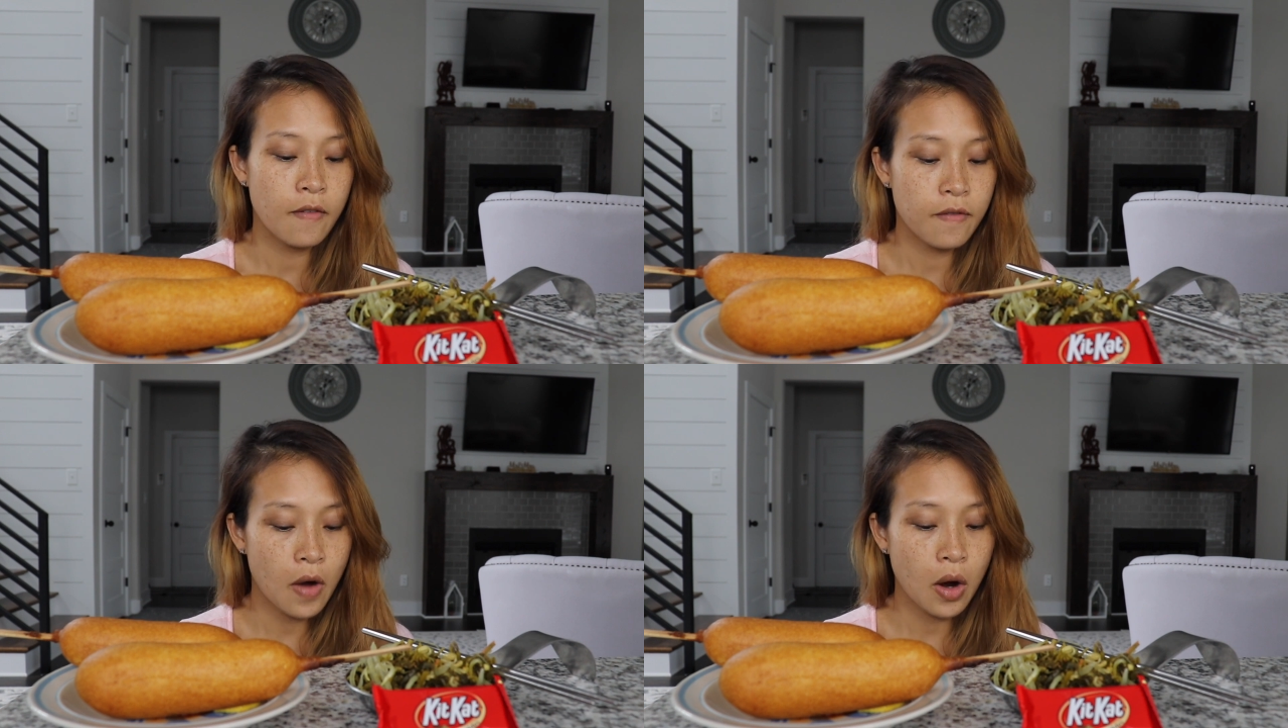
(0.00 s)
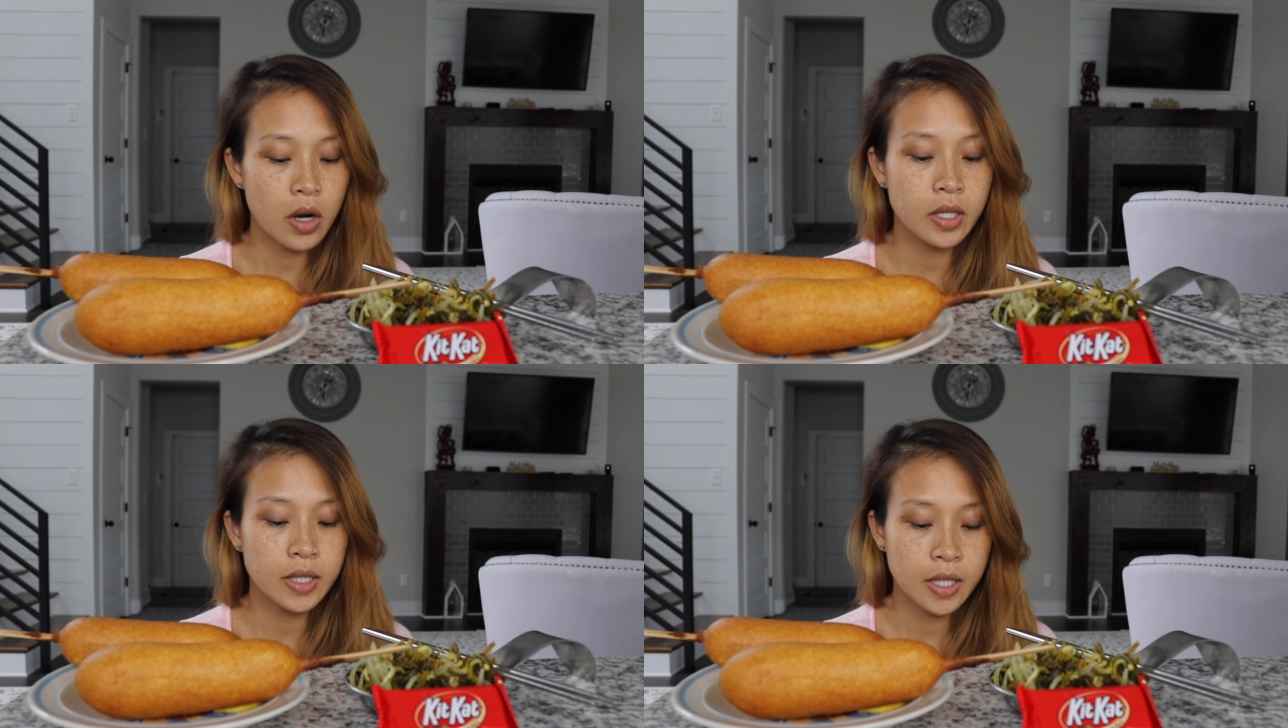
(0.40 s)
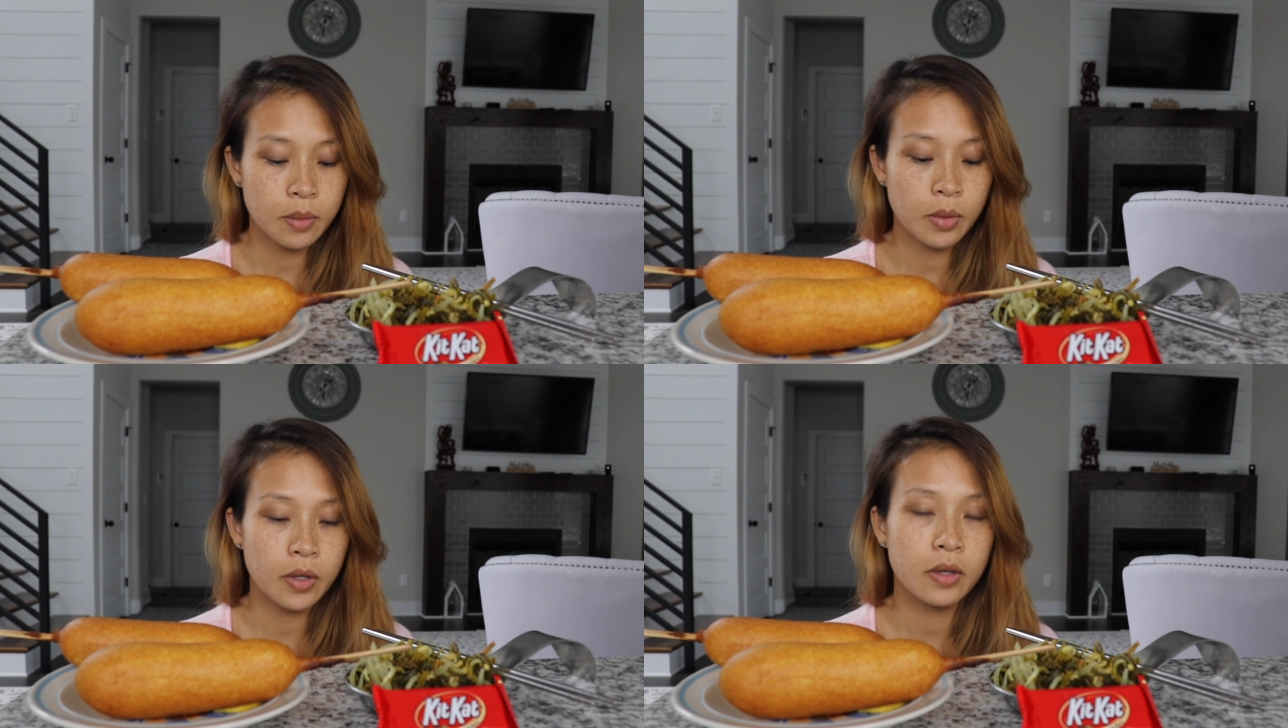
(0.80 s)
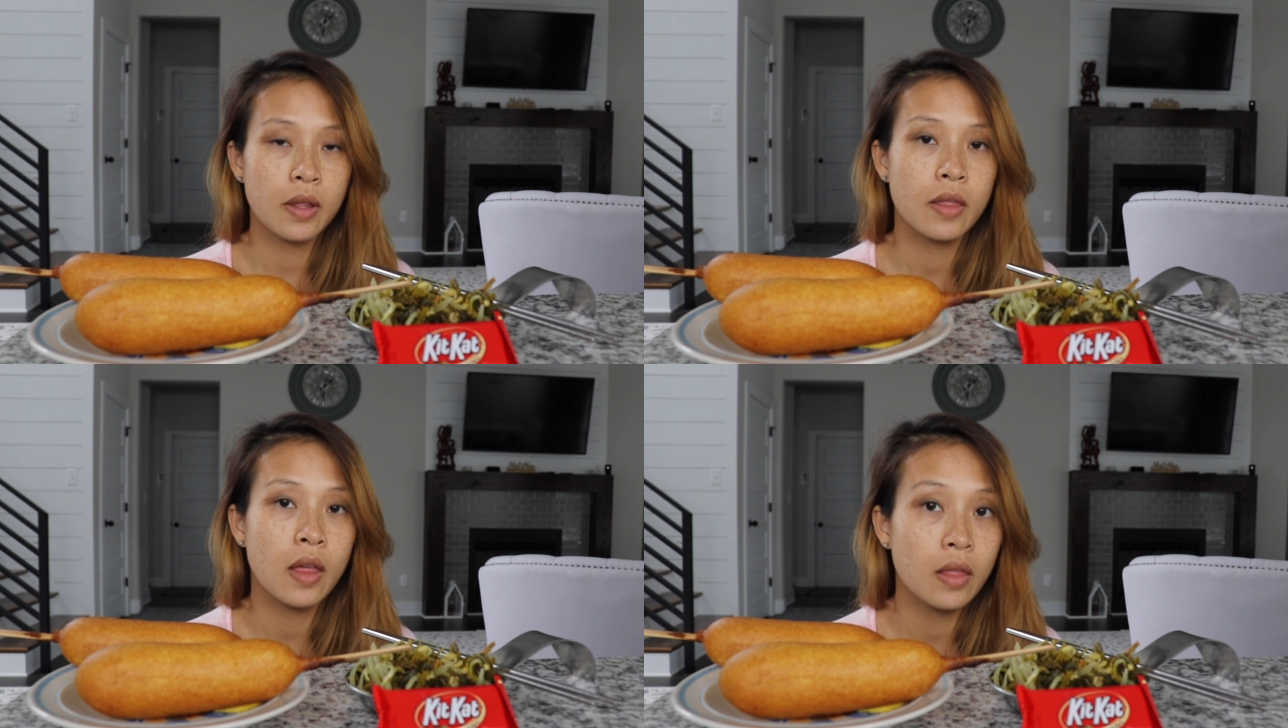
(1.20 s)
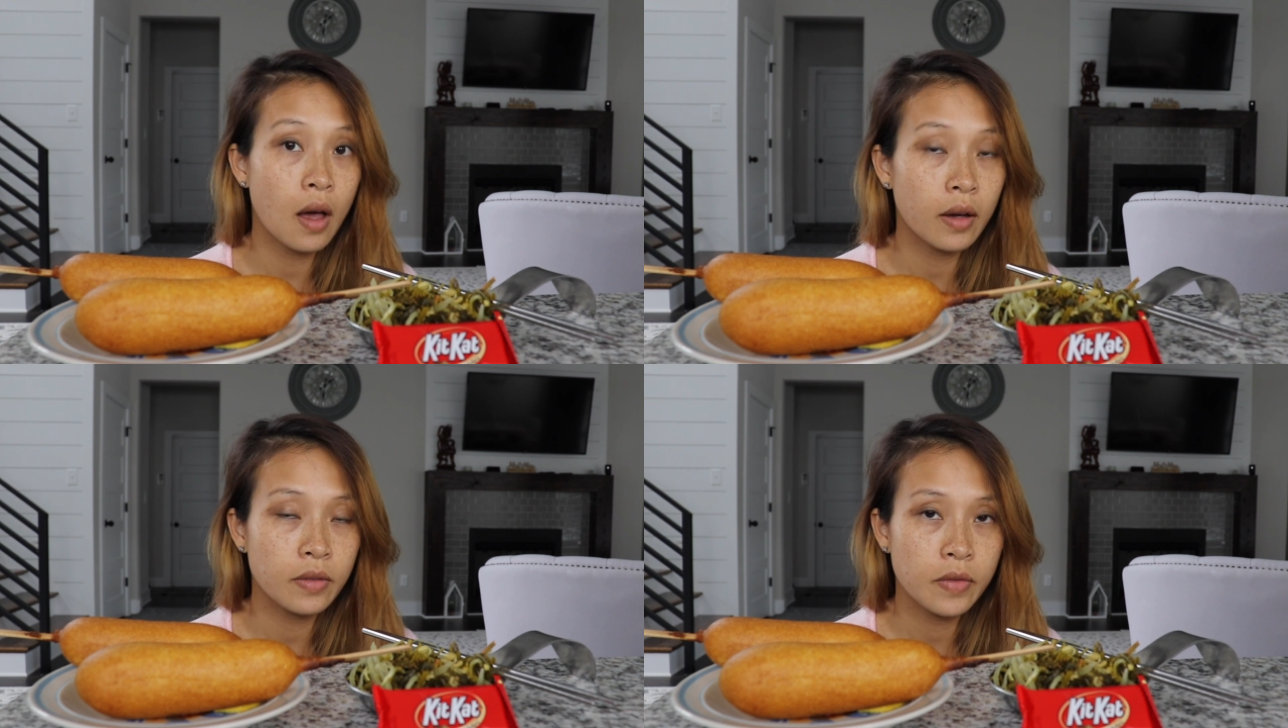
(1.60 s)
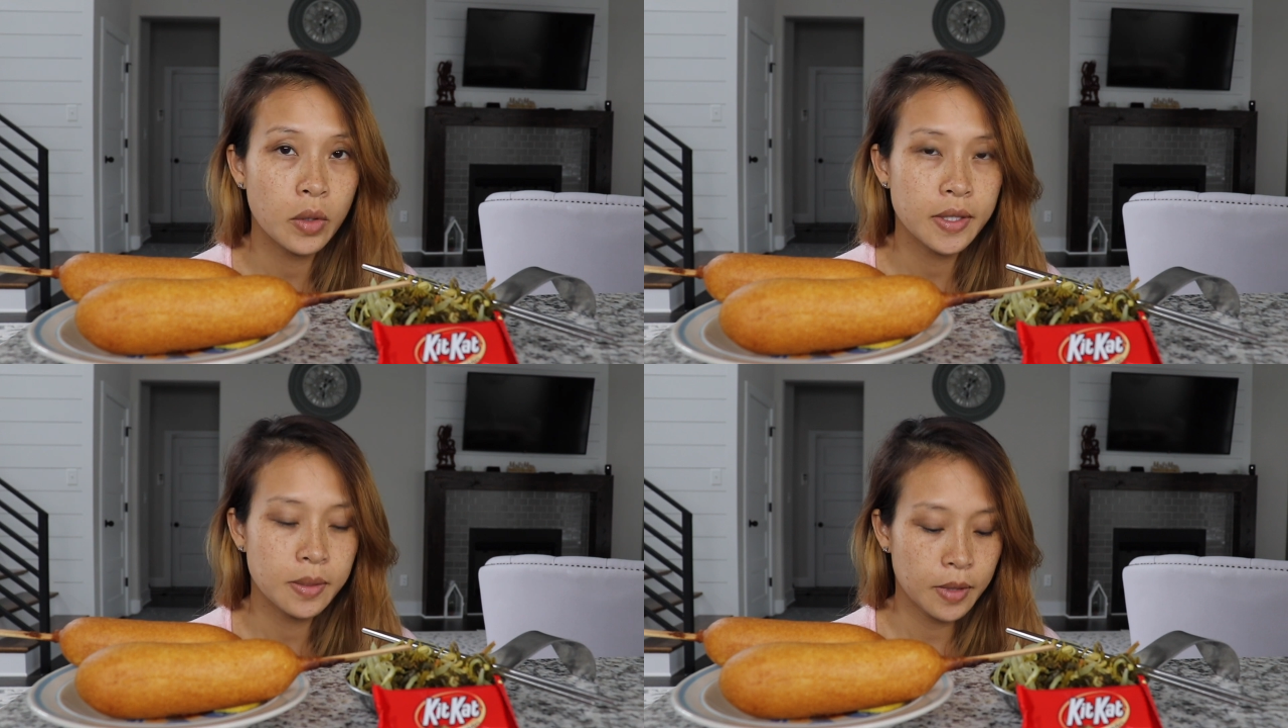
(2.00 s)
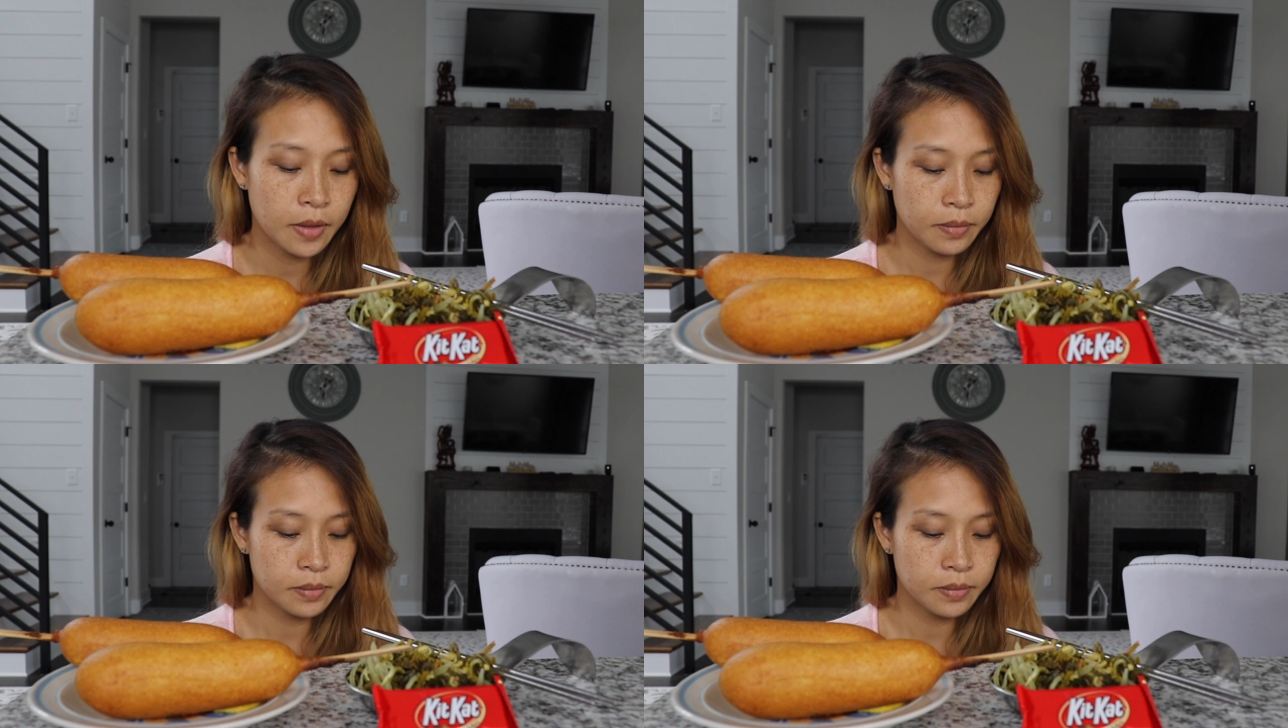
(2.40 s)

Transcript: far deeper than law enforcement.